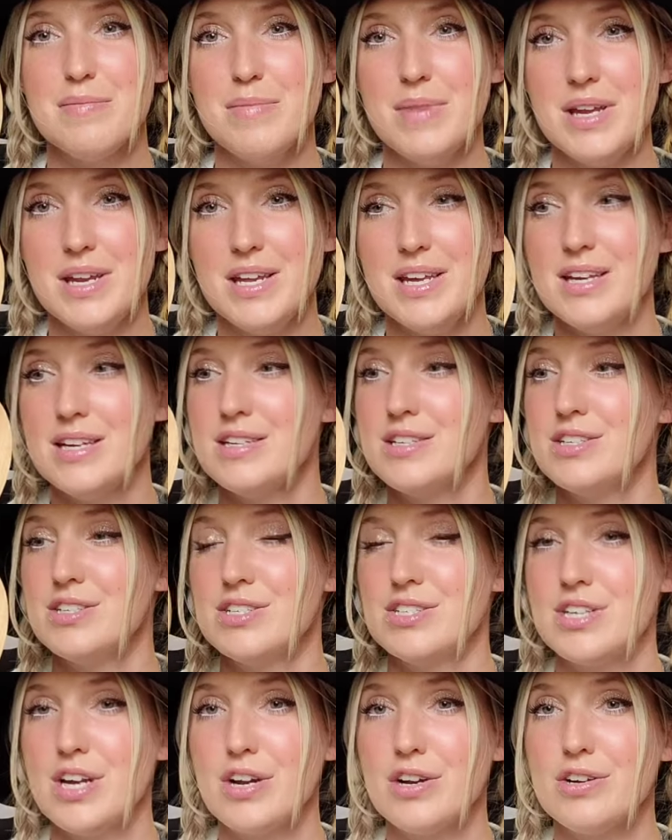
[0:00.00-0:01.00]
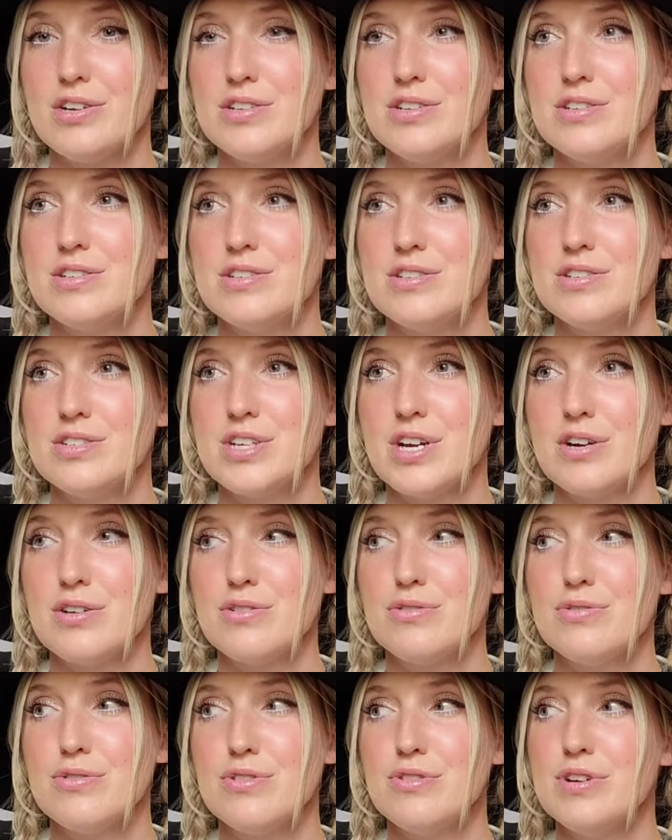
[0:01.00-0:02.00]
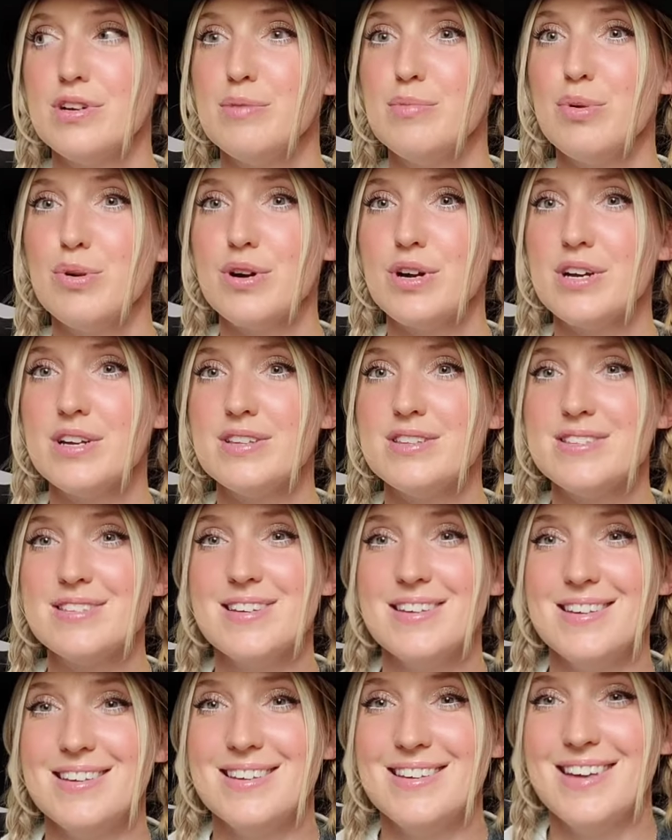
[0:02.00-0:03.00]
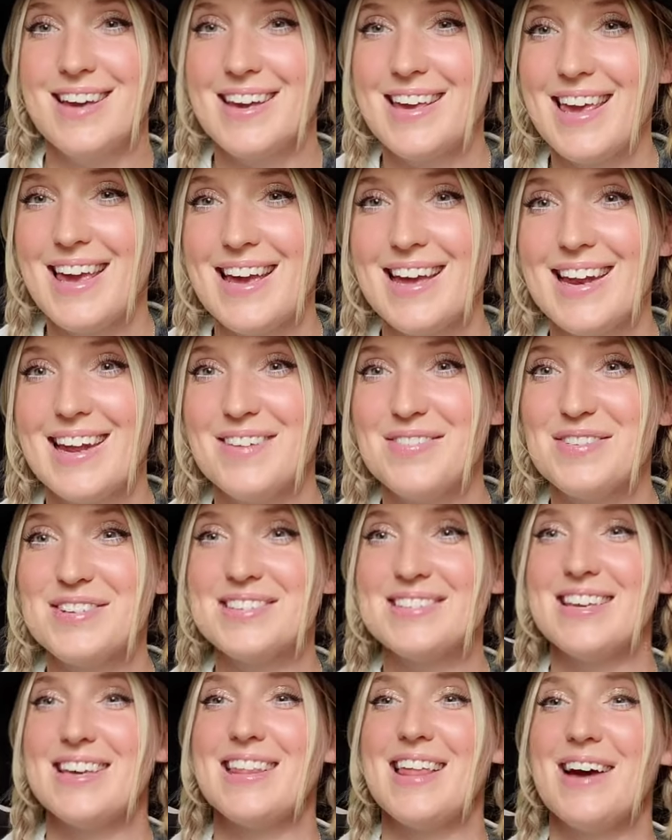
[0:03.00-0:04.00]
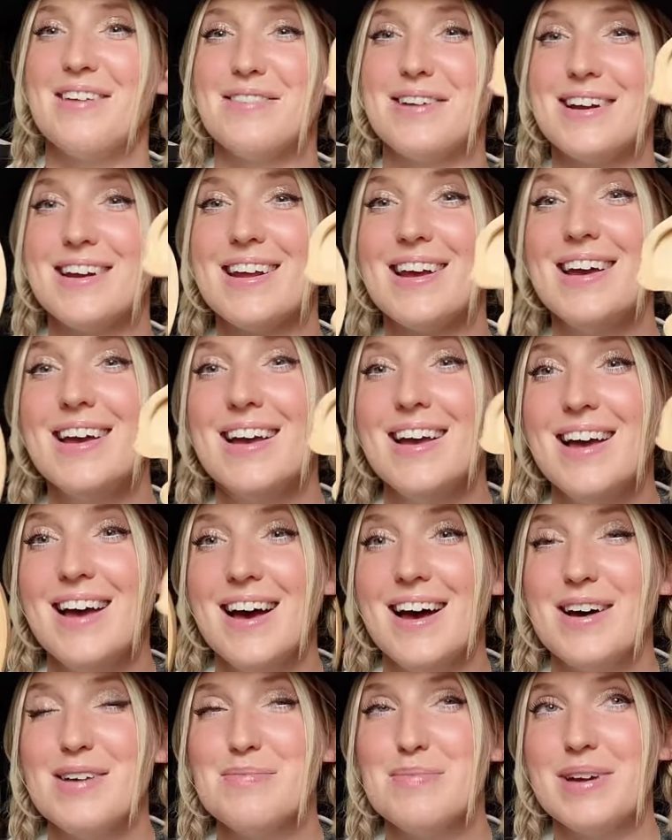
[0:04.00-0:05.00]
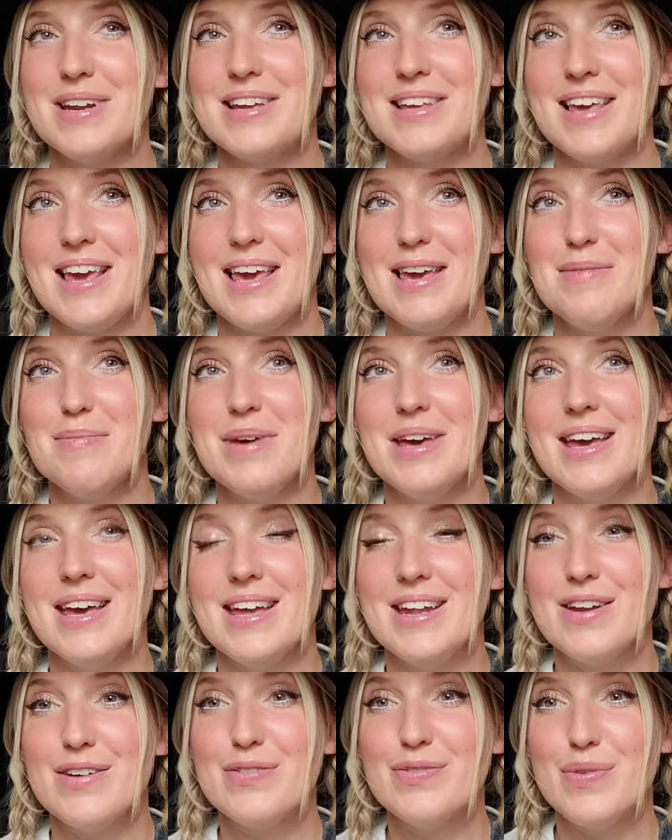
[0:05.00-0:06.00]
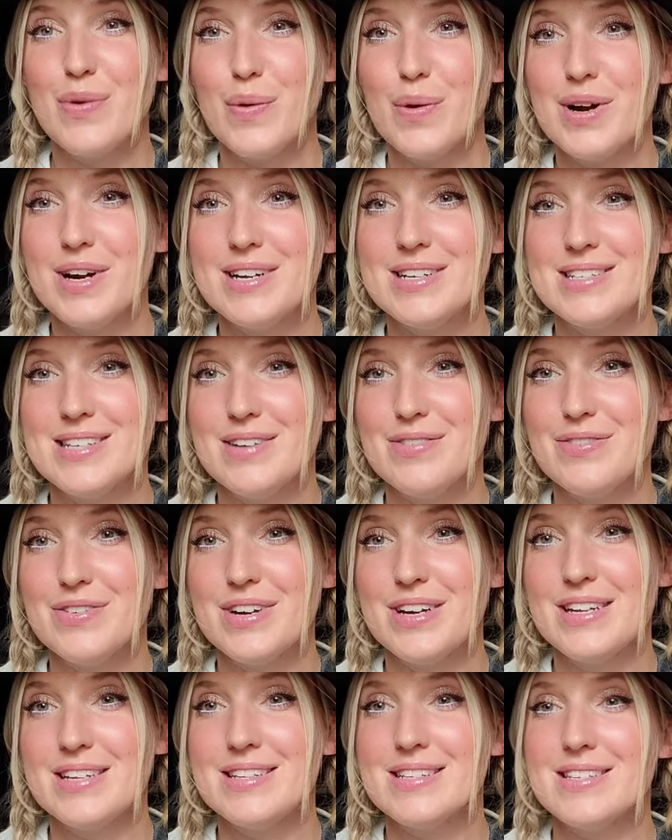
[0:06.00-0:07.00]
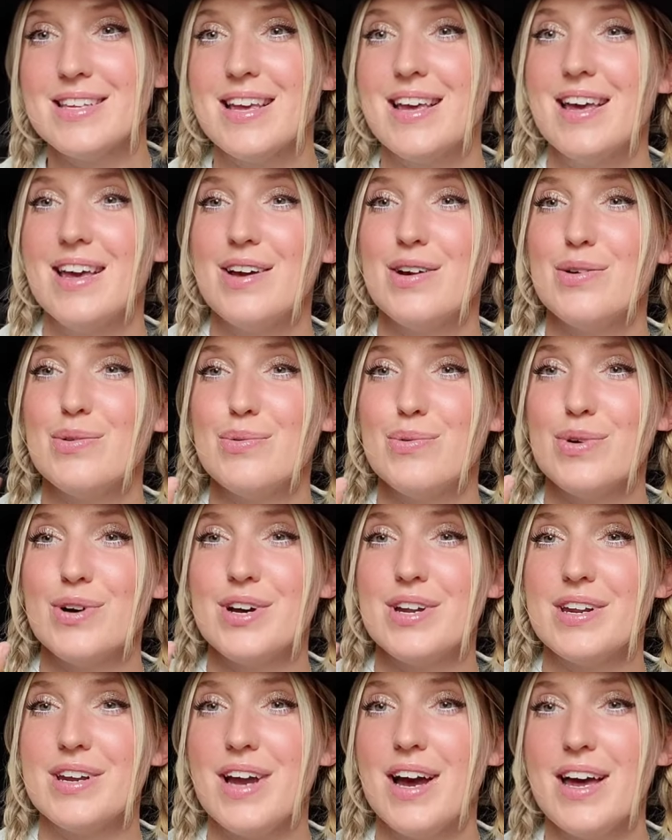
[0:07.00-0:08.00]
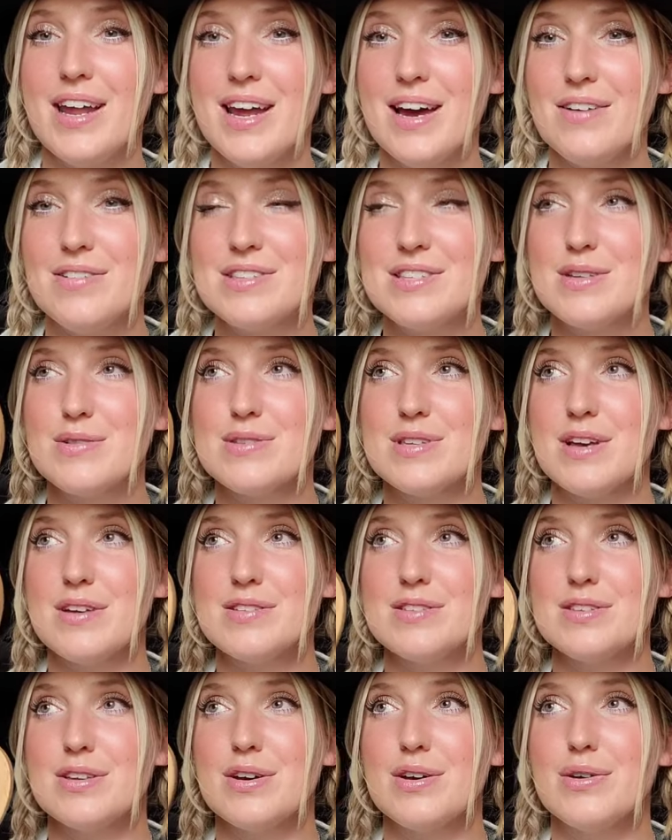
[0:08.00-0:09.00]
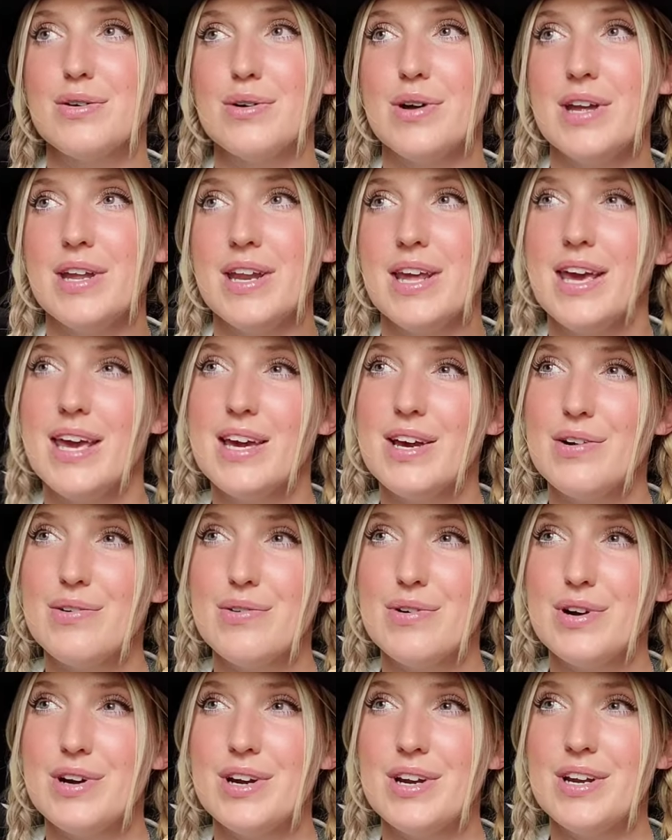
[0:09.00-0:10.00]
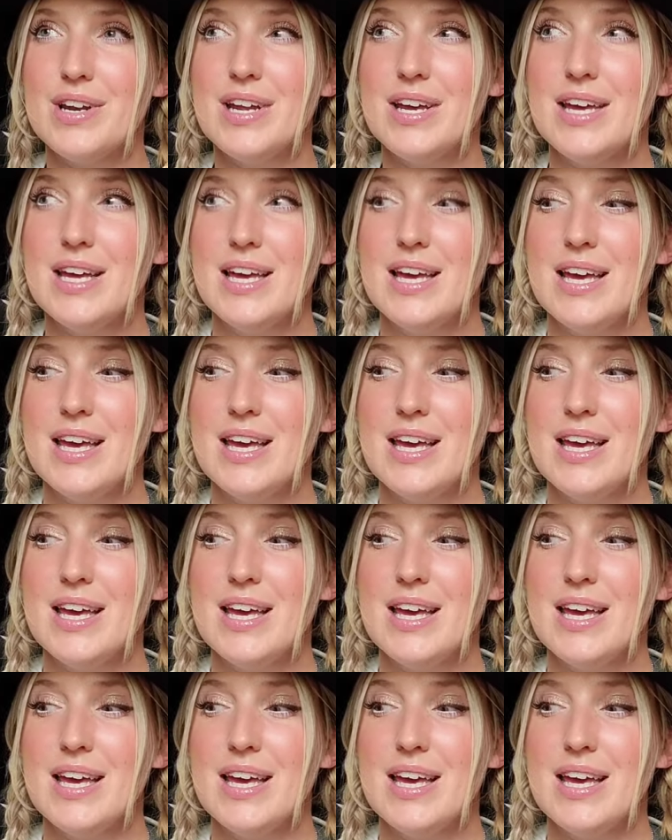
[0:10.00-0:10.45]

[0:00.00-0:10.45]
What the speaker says: mini charcuterie boards. I can't ever say that word. But it came in four different wood cutouts. There's also an acorn